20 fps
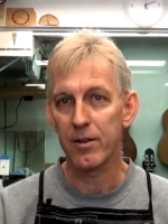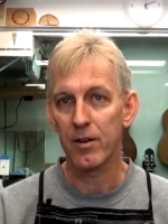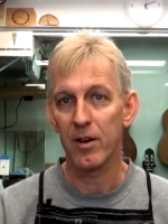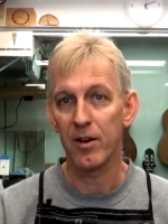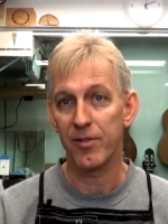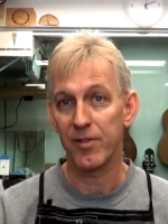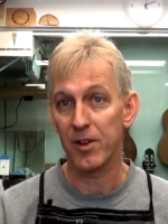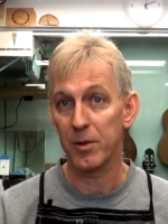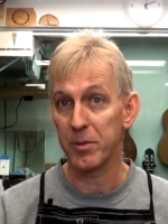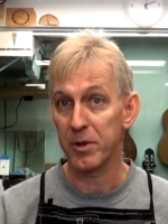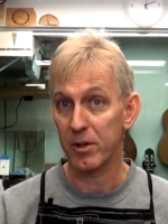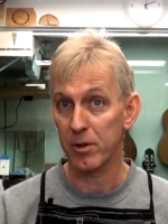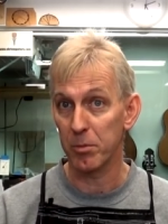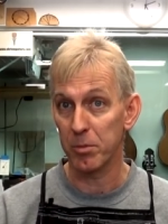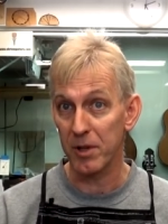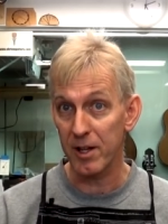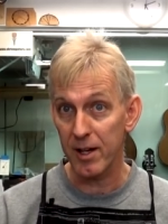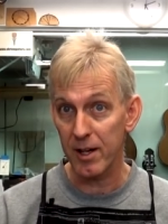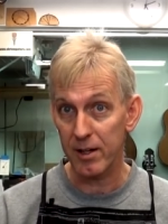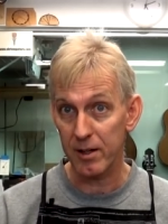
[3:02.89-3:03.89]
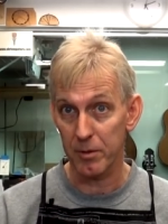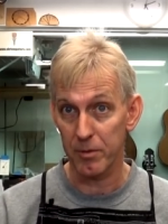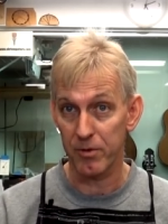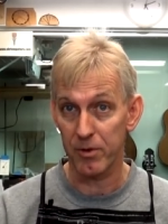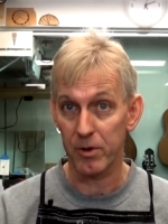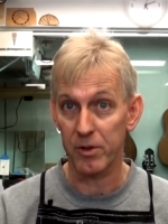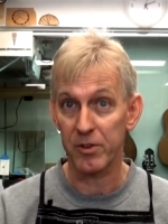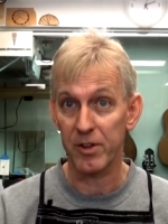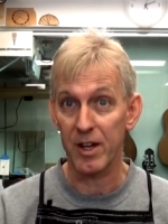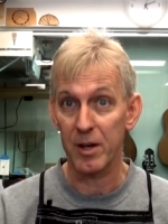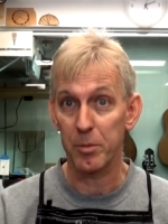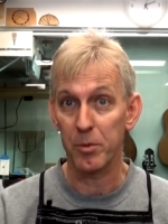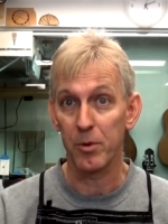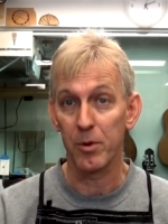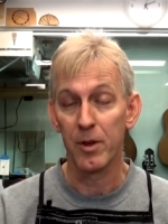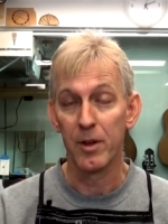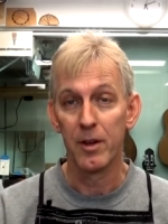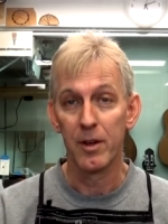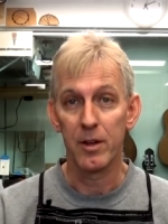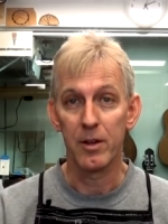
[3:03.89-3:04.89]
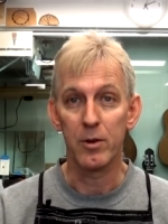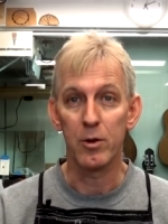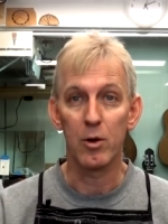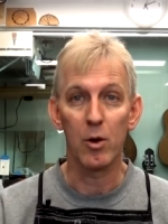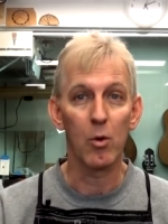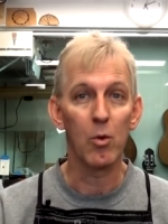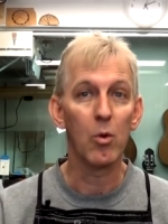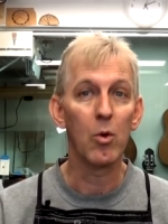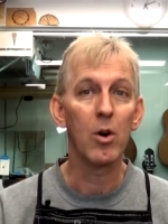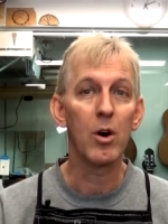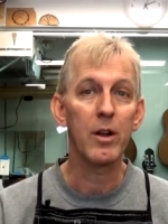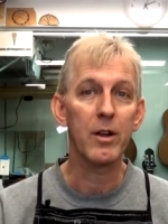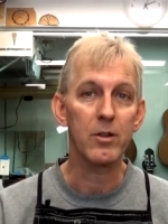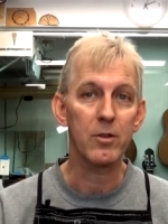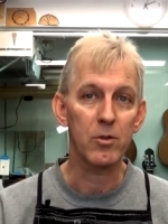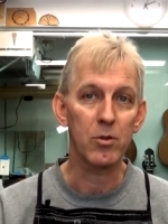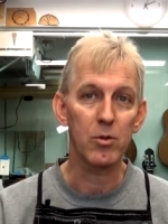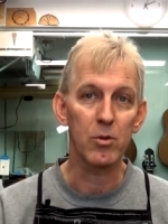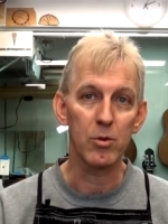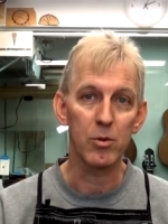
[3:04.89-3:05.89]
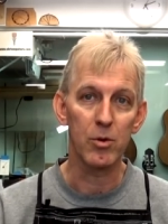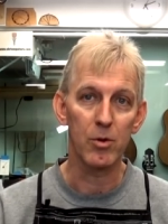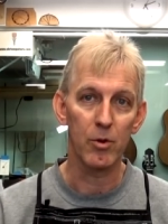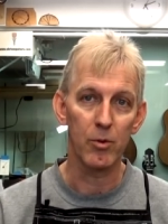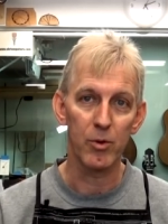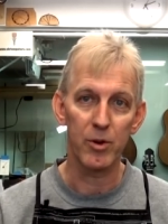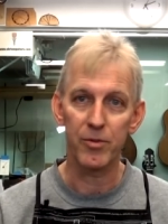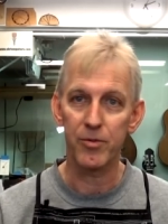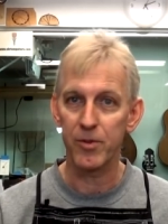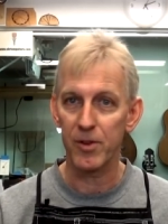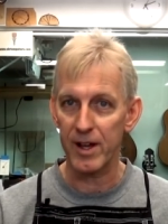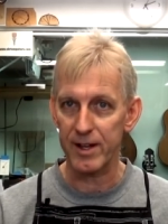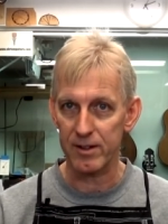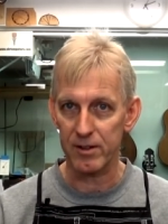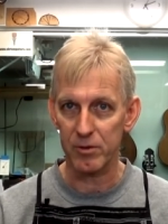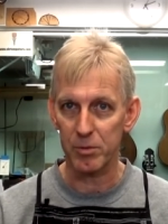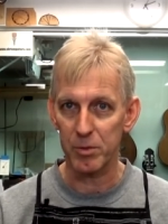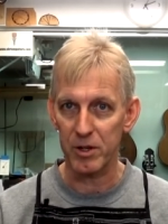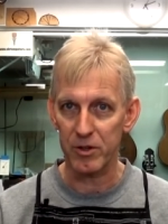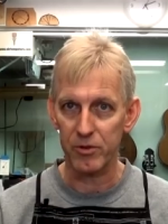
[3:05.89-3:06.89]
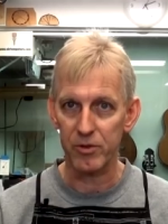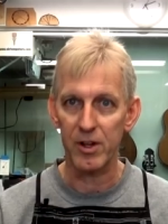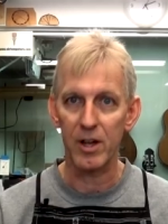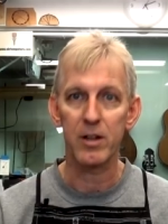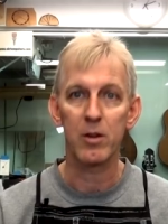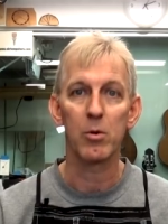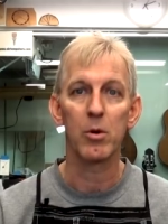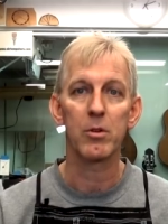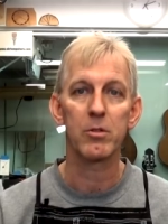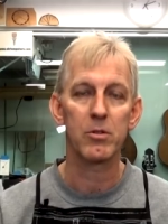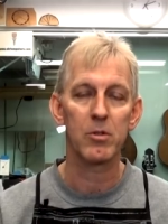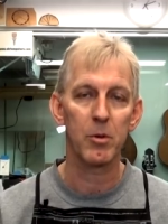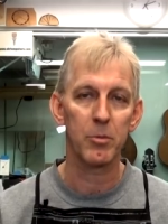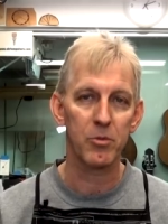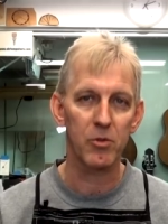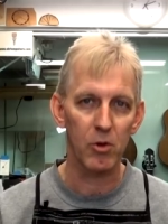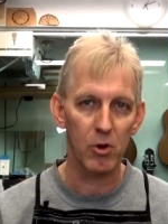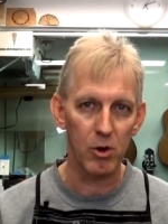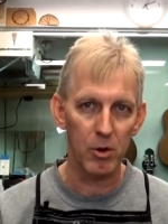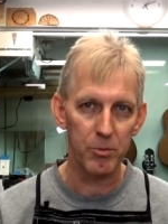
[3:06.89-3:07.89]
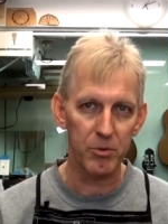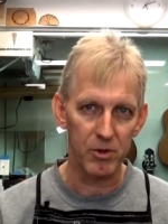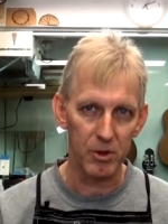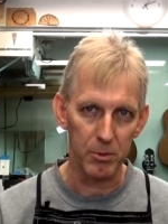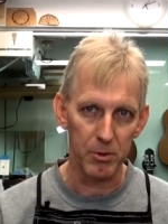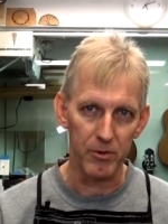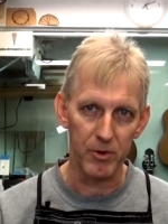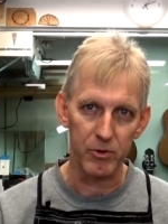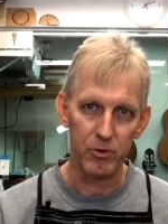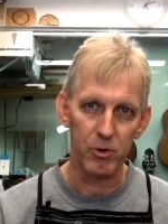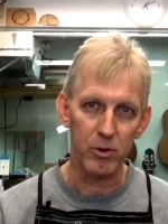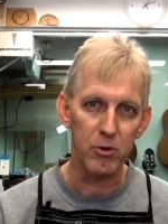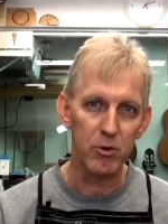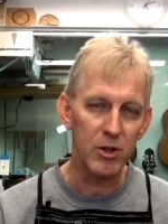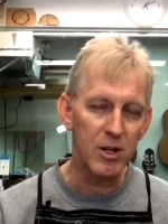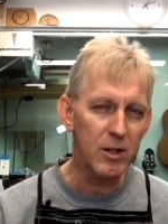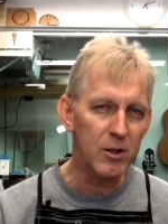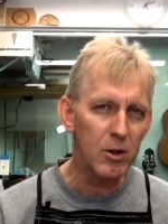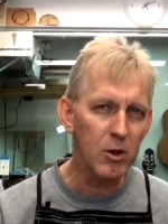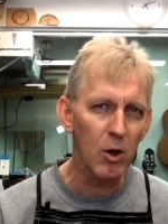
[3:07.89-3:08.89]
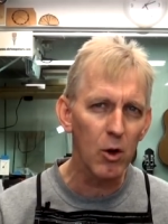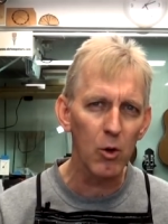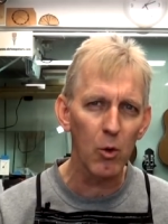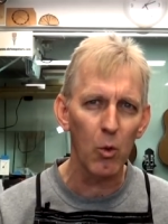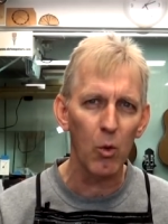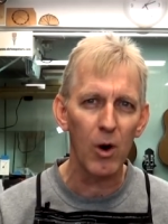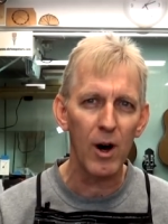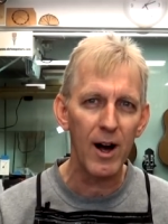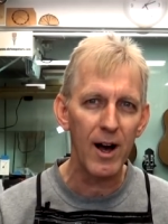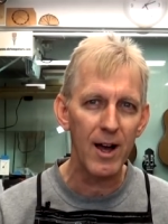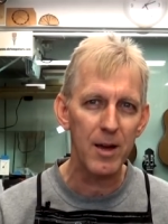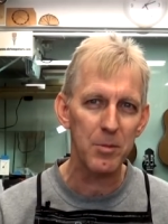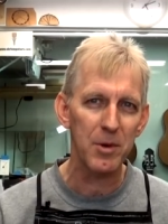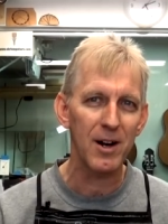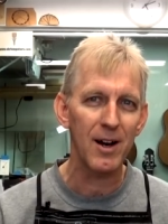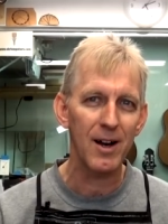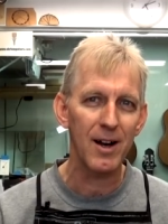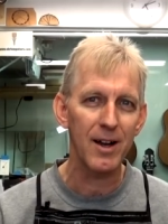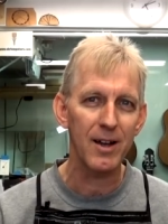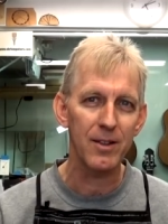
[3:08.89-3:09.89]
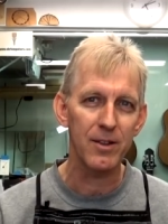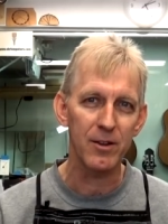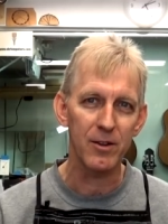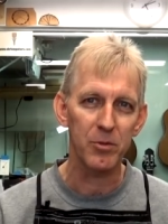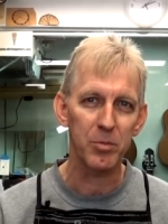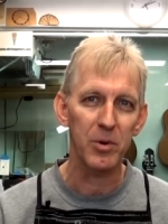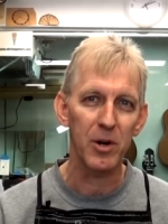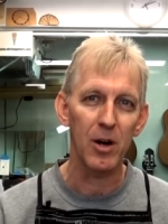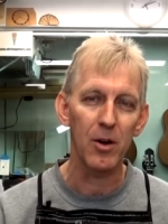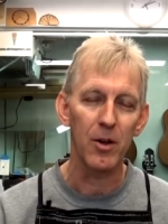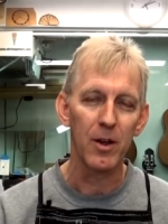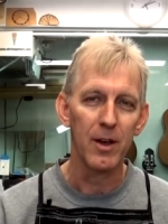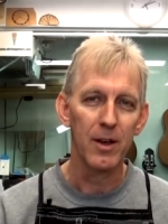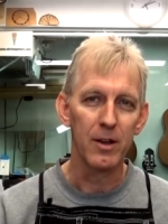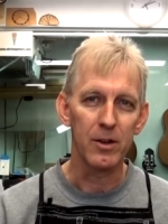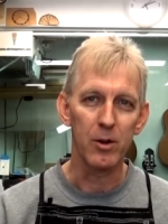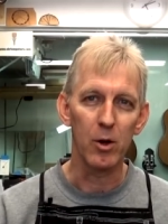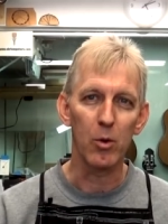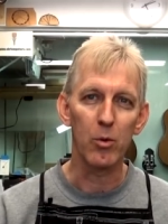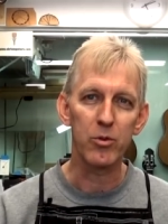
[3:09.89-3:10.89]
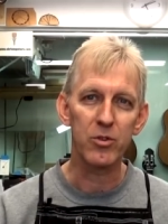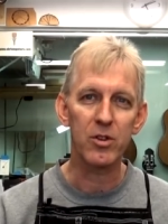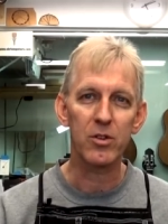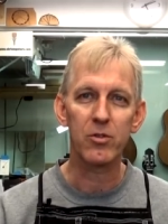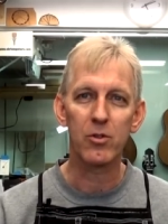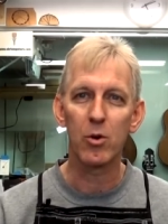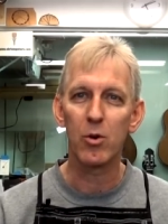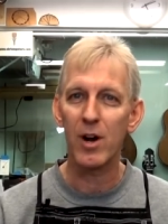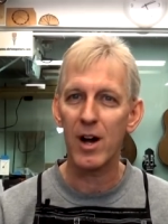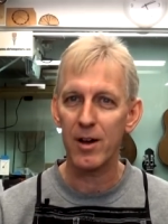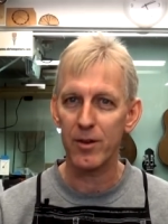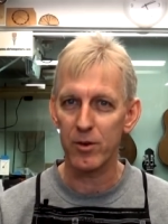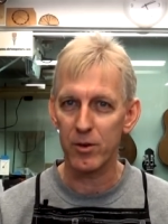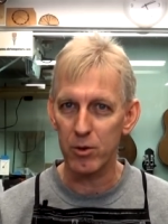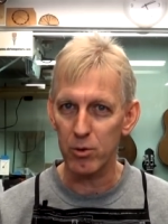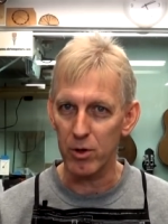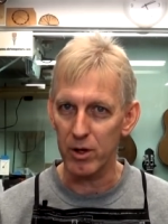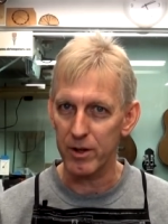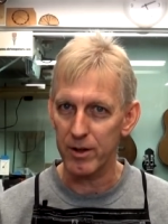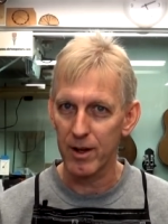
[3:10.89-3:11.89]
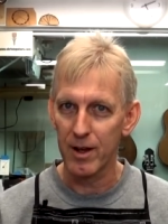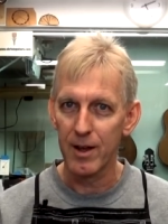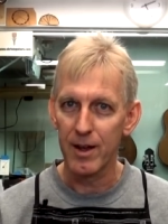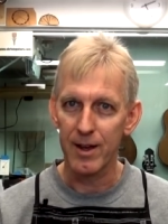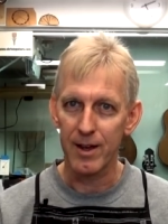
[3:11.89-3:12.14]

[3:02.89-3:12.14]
A flamenco blanca, for example, you don't want it to reflect as much sound, you want it to absorb some of it. So you need to know the why behind this, Paul. Don't just go out and do it.